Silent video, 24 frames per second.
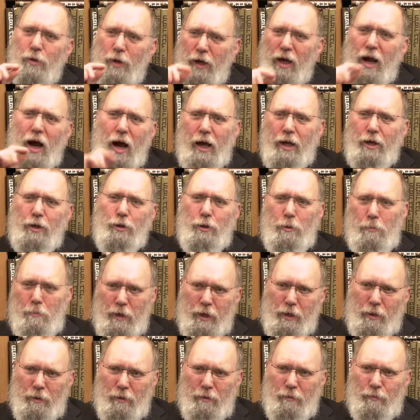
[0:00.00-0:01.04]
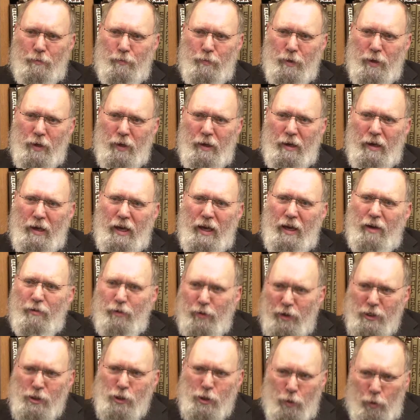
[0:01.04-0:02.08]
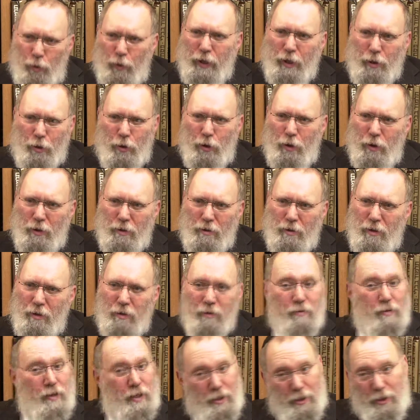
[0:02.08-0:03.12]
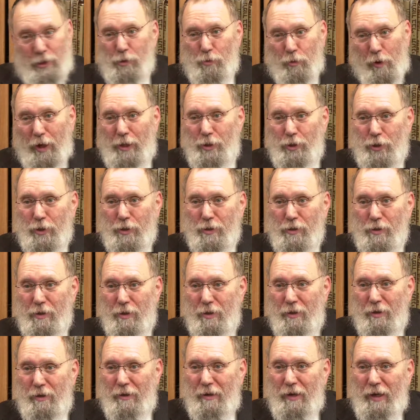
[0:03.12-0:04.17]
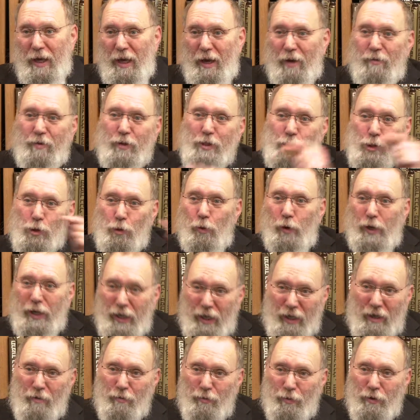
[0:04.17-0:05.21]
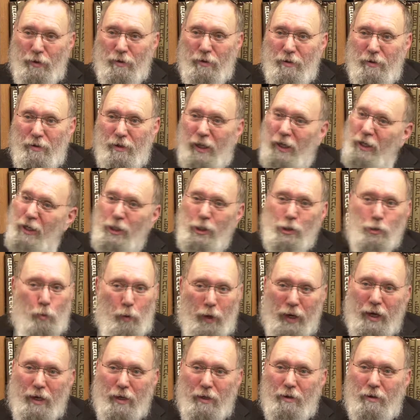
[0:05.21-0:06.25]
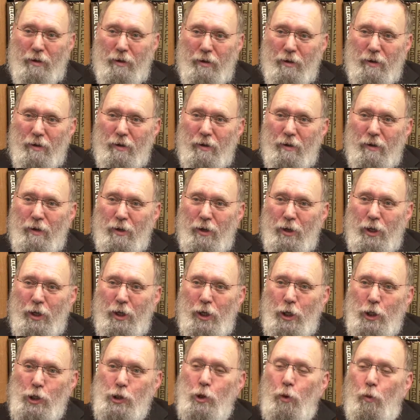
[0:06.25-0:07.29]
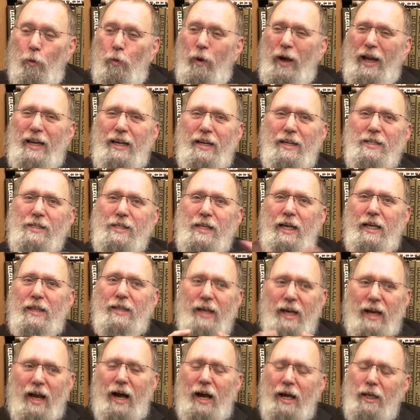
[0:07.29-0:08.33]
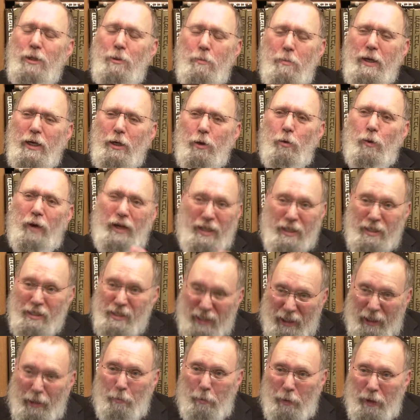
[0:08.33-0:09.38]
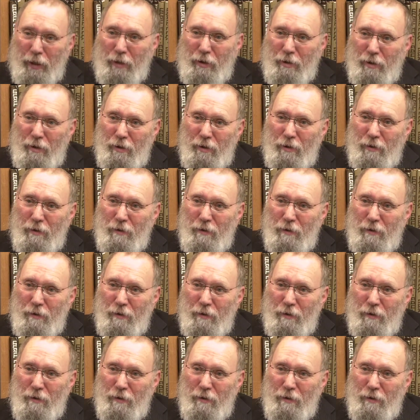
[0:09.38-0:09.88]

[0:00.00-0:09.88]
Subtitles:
the guy in the middle? If he's doing good, then he's righteous. If he's doing evil, then he's wicked. So when is he the guy in the middle? When he's sleeping?